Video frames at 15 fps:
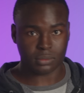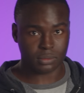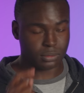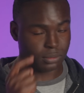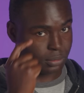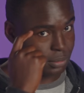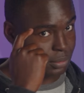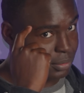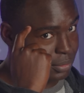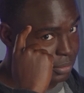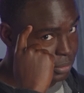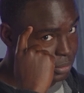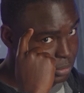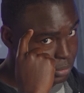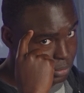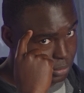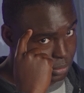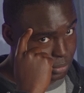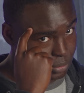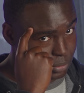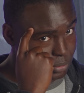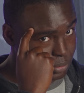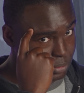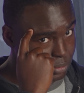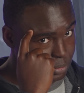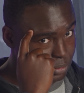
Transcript: Nobody speaks.